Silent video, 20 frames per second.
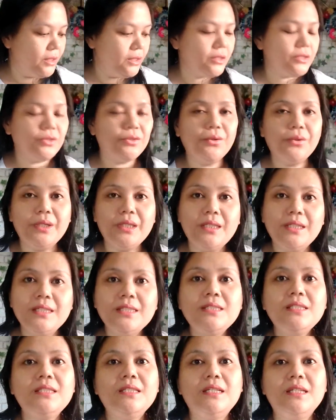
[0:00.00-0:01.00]
So it
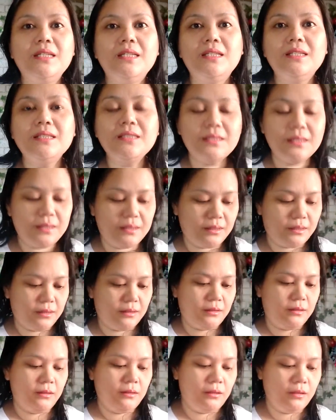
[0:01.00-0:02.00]
is this
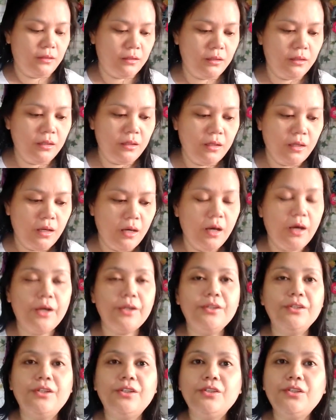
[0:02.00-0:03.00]

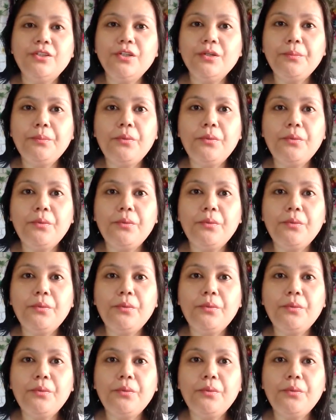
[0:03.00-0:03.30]
another